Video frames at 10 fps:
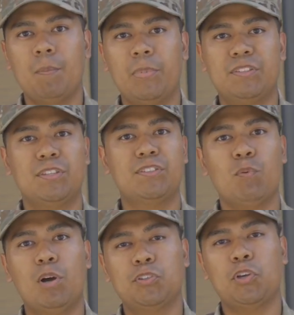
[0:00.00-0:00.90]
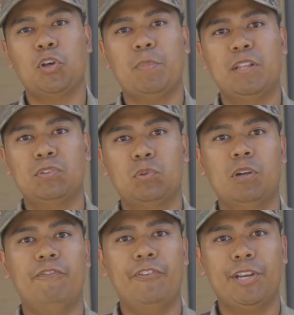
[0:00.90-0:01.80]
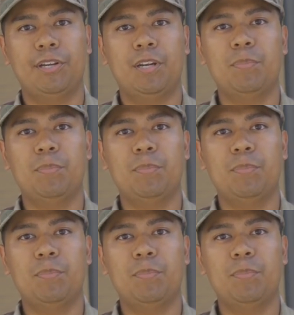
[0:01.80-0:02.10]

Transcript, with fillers: but since I wanted to go to med school, I figured